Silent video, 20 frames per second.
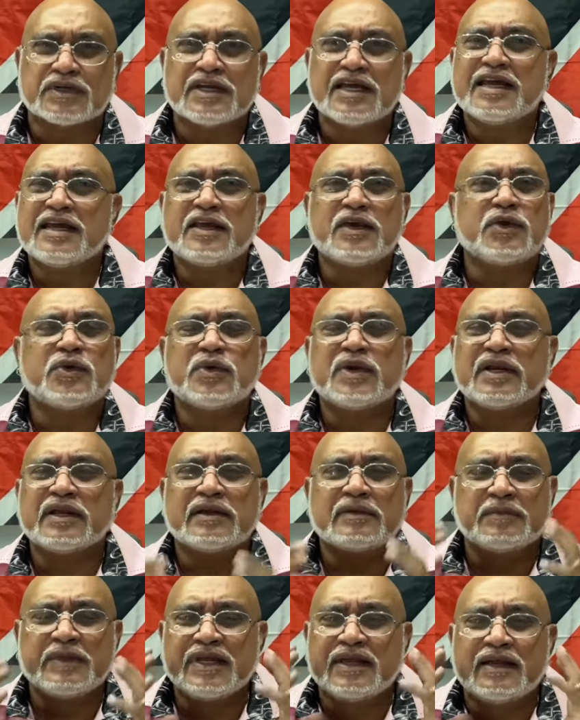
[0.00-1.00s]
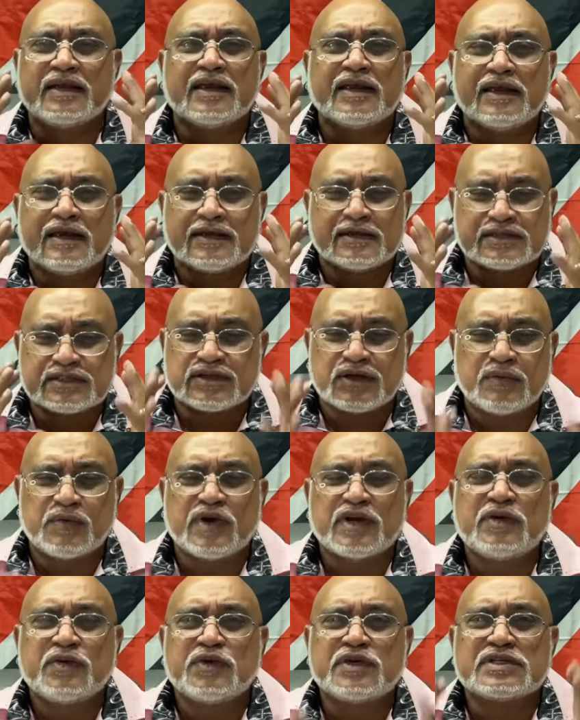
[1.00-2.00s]
you will be
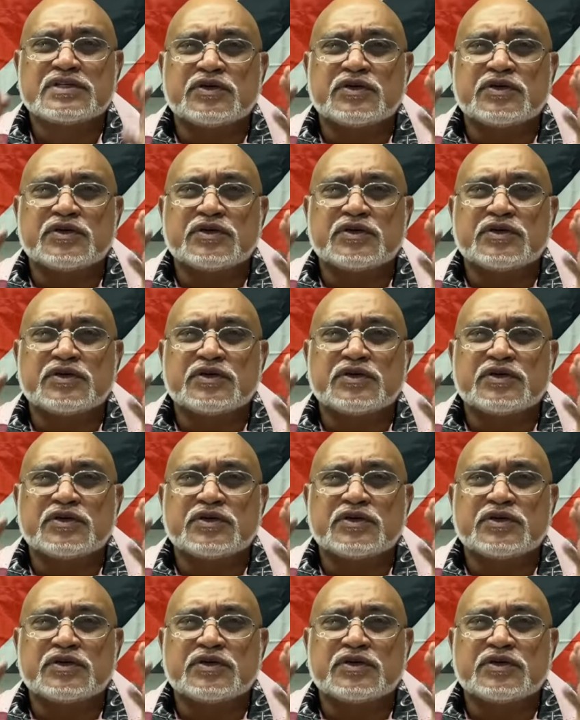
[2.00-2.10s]
someone who is